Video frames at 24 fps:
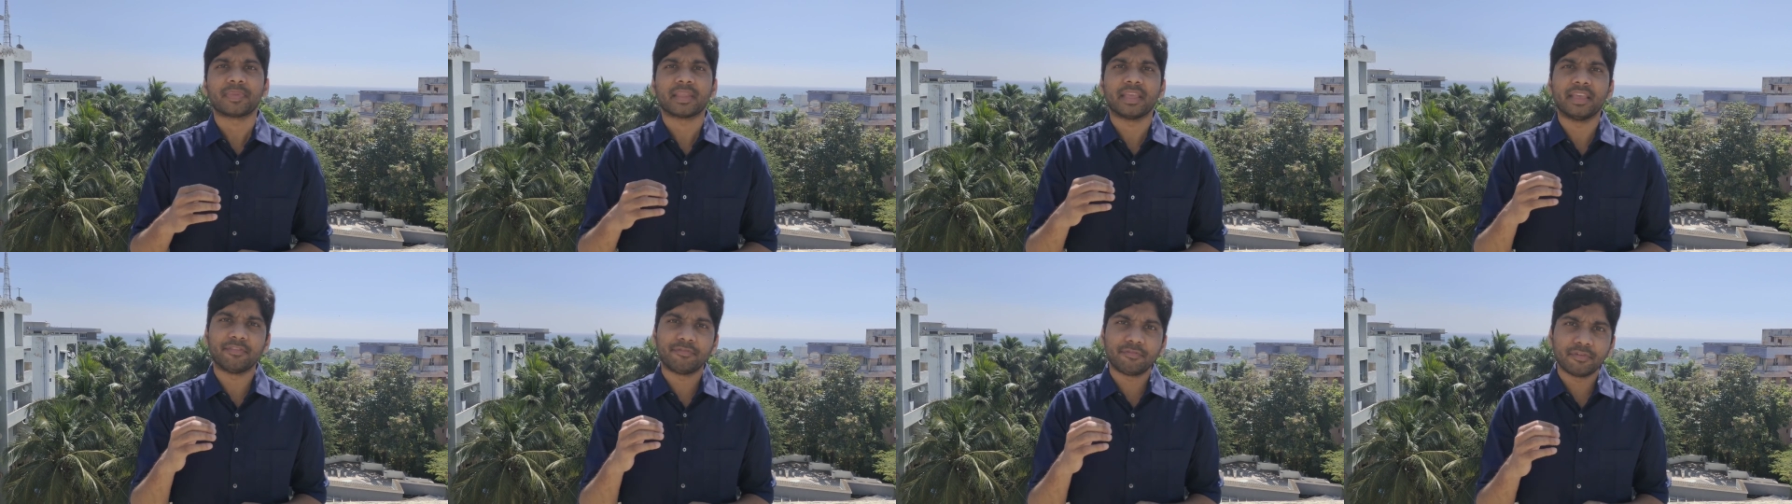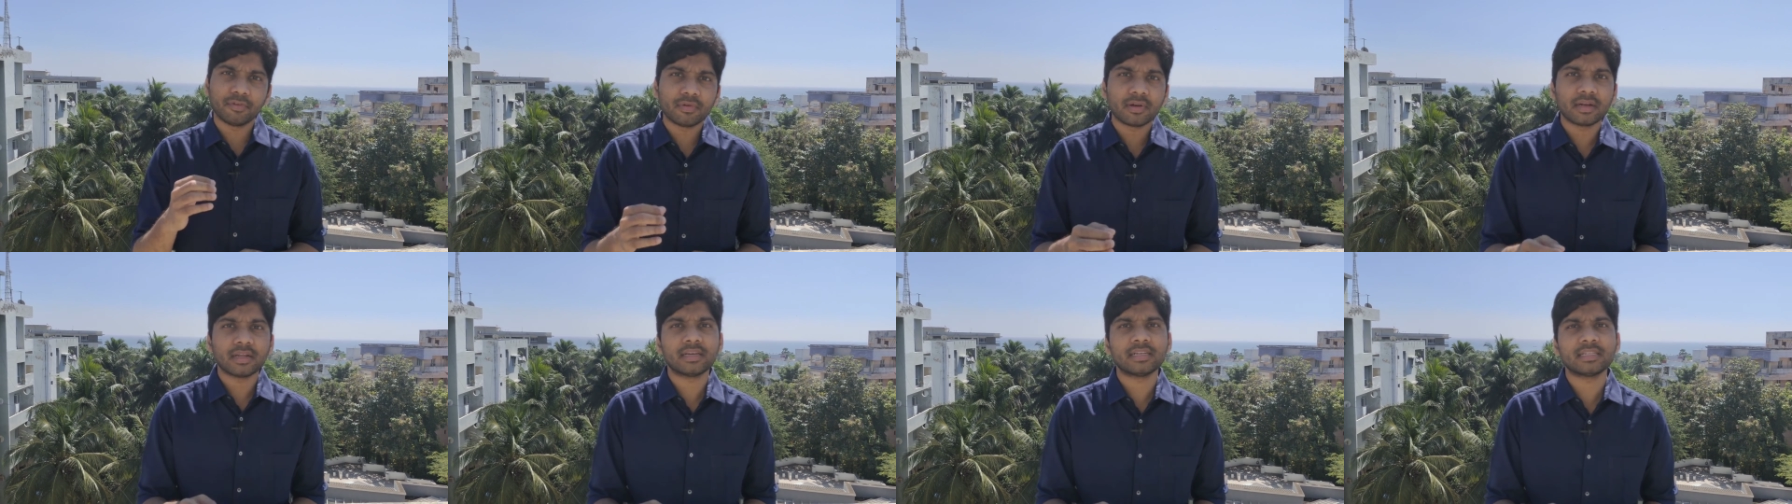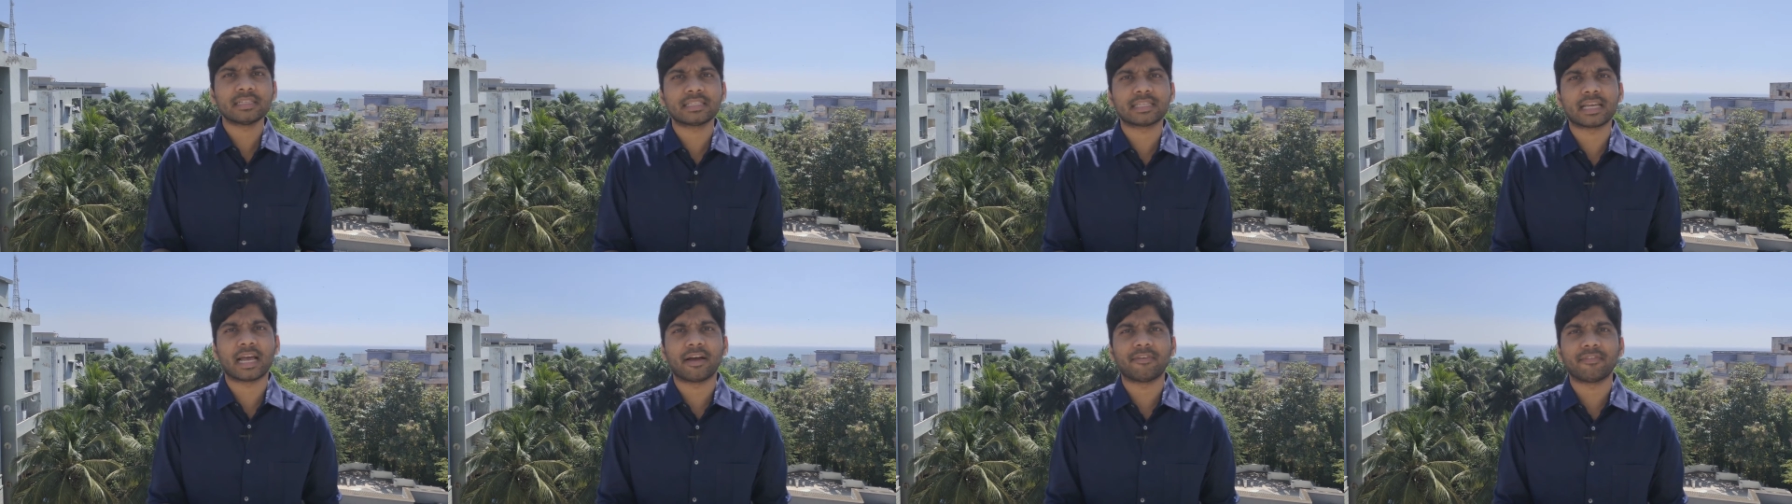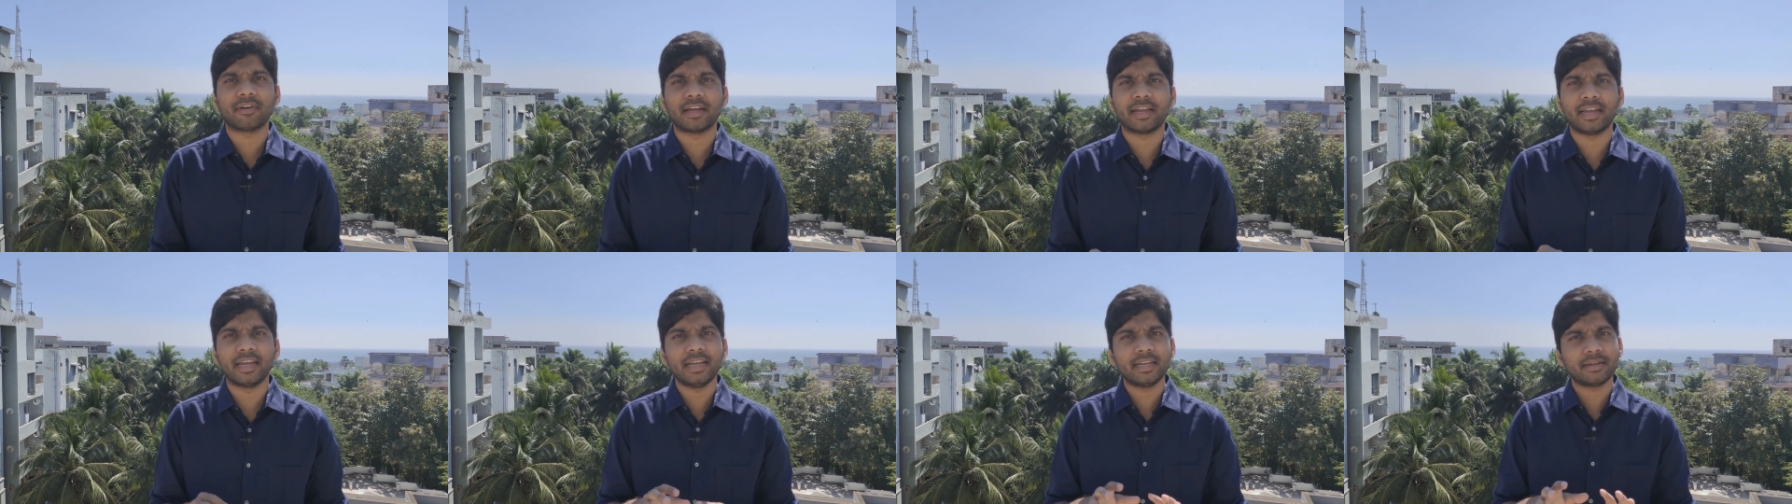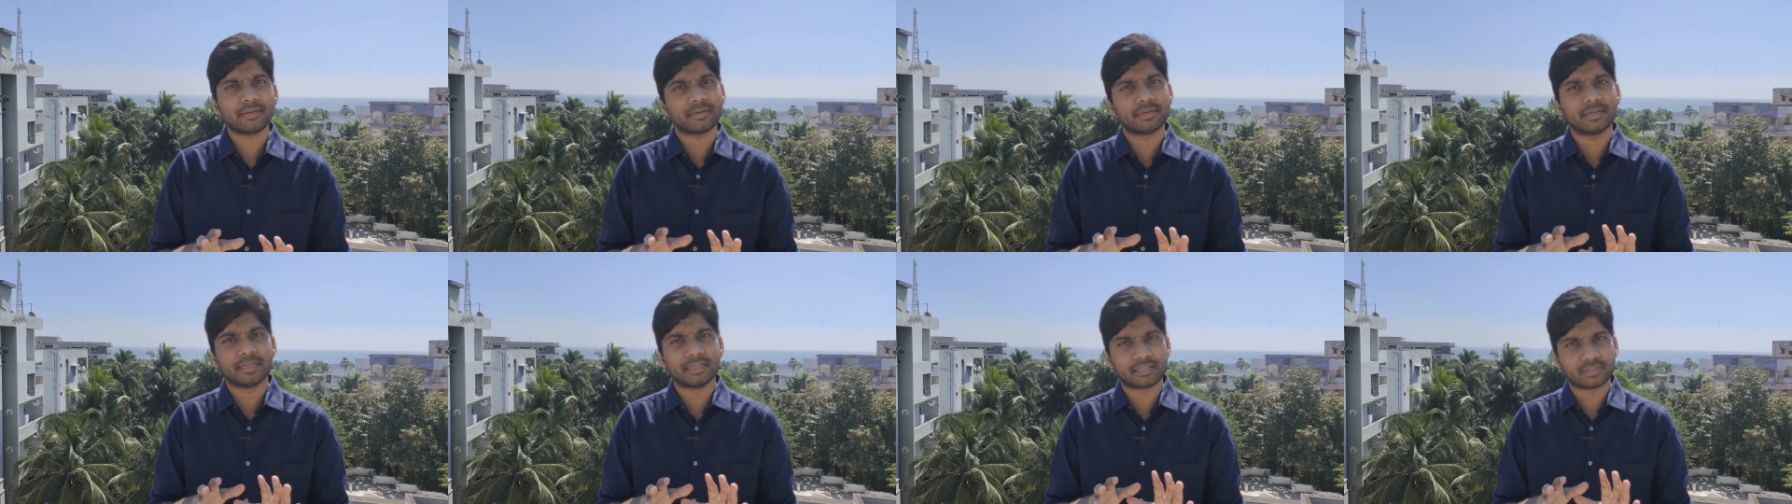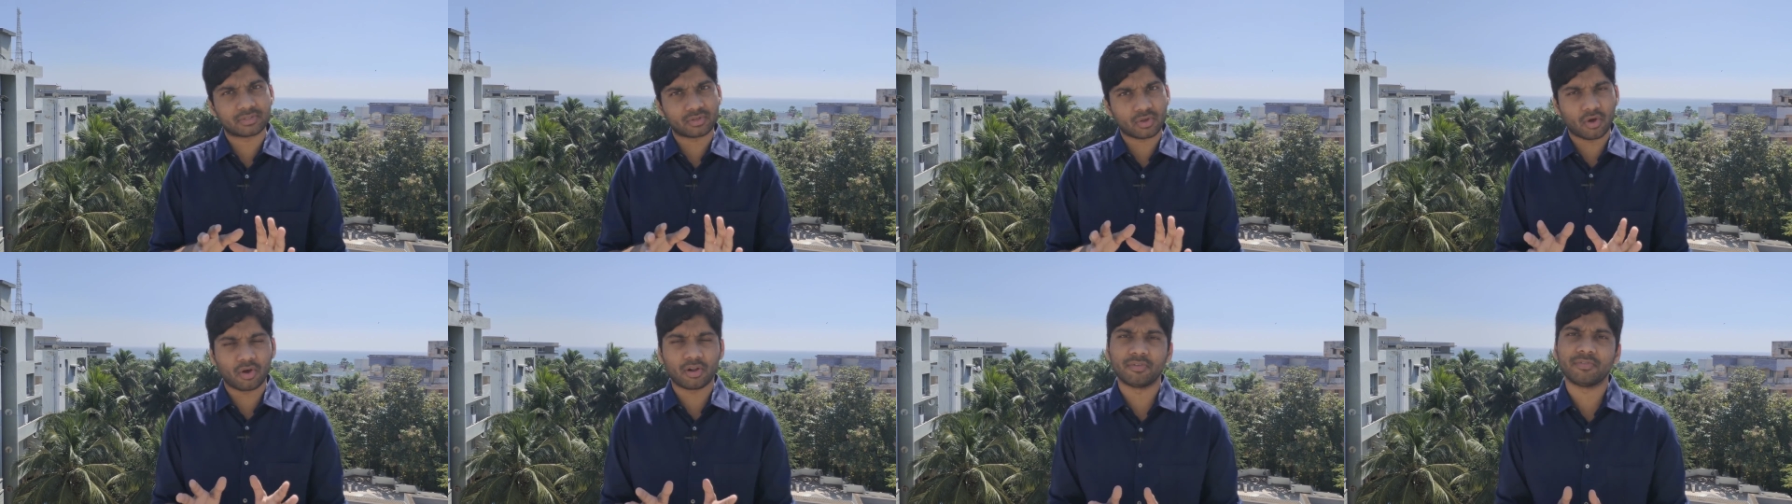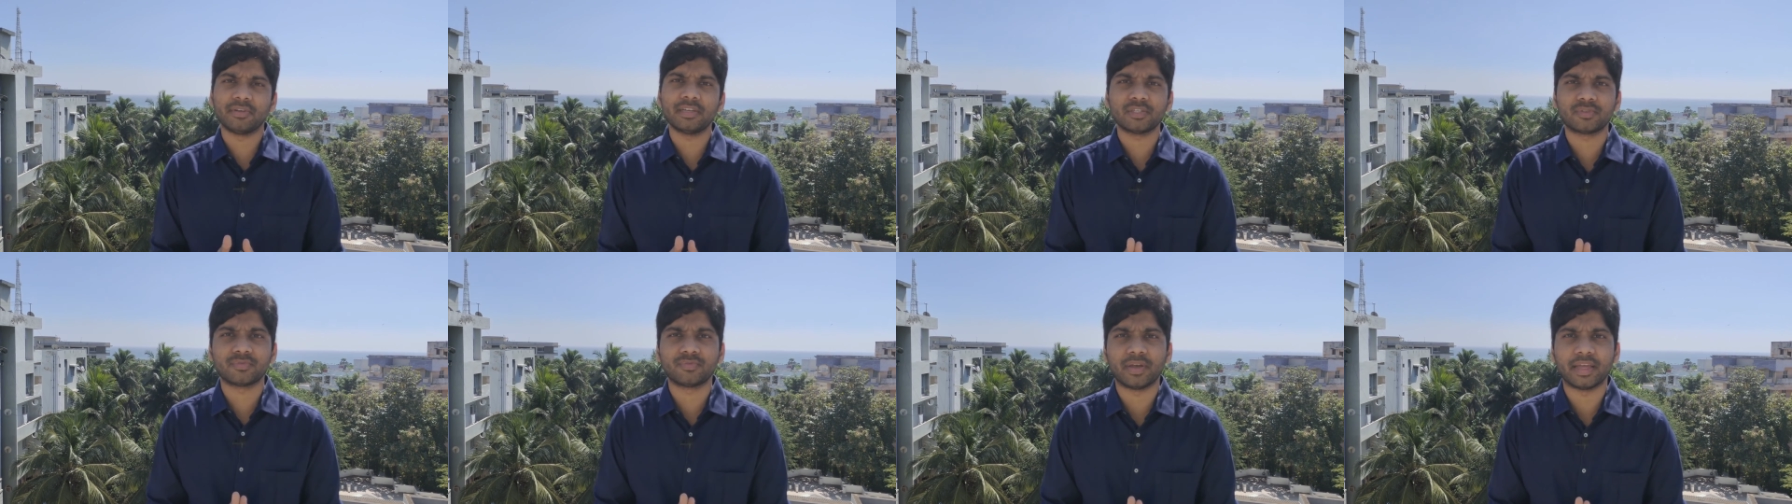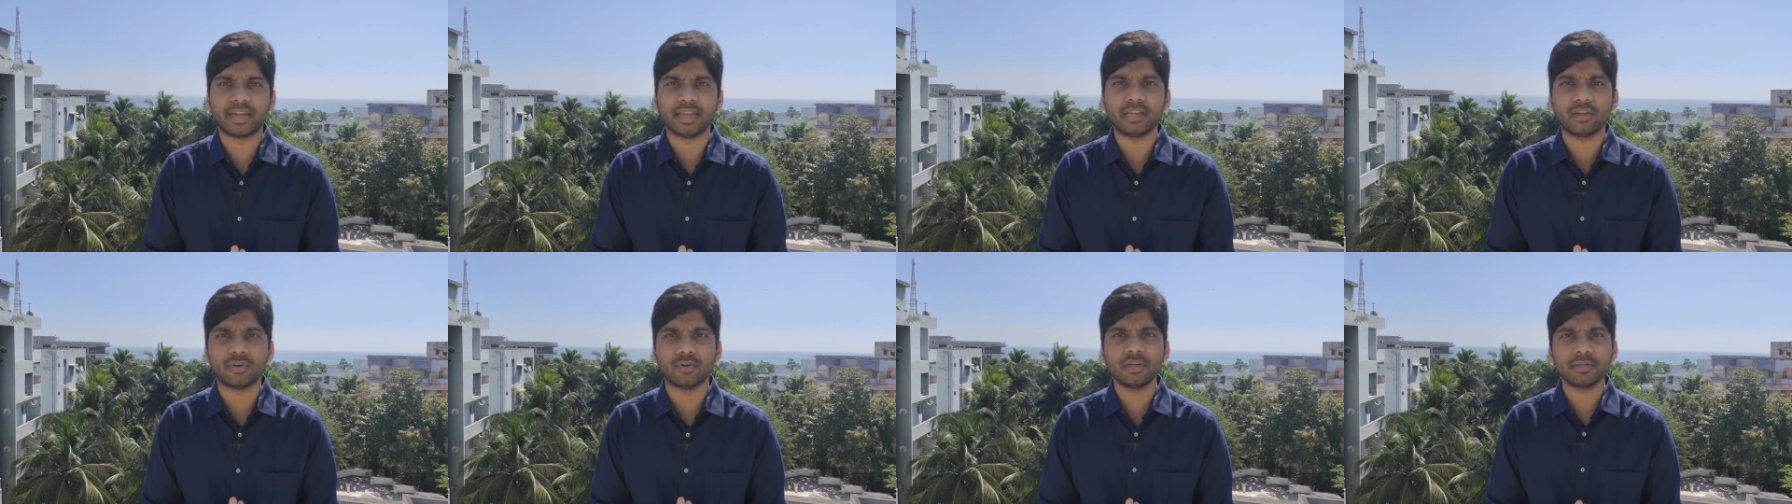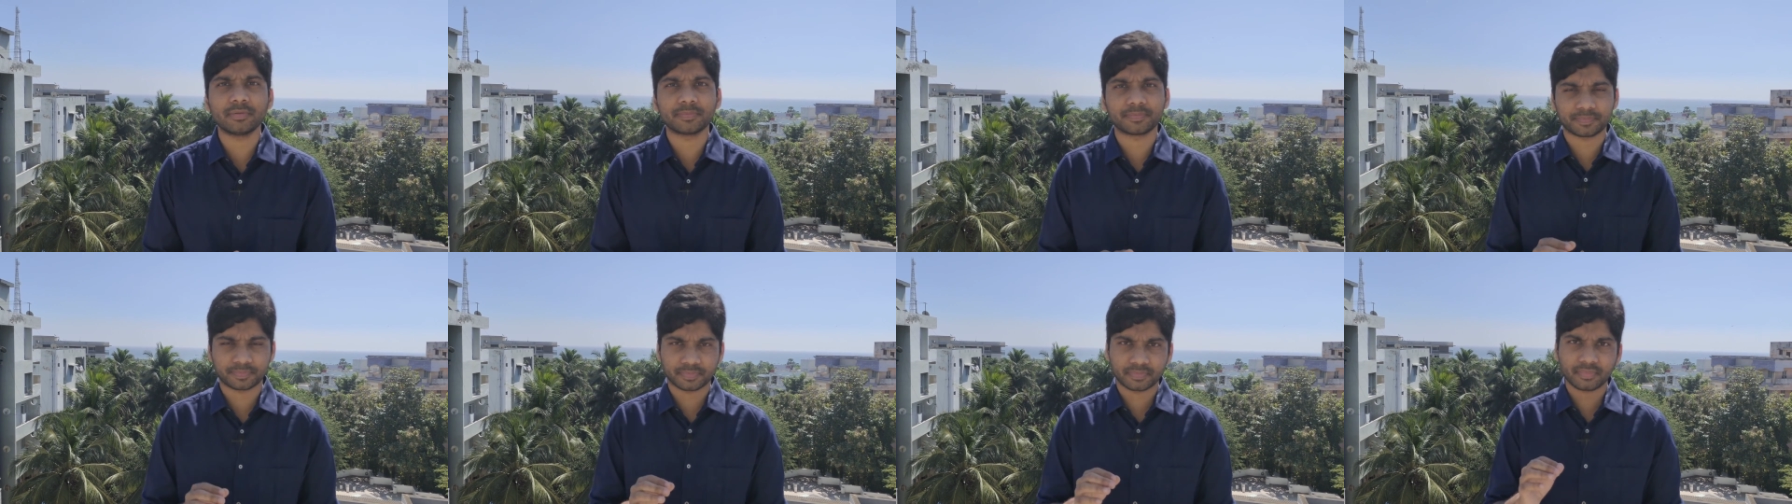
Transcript: if you learn Java 8, it is always very good,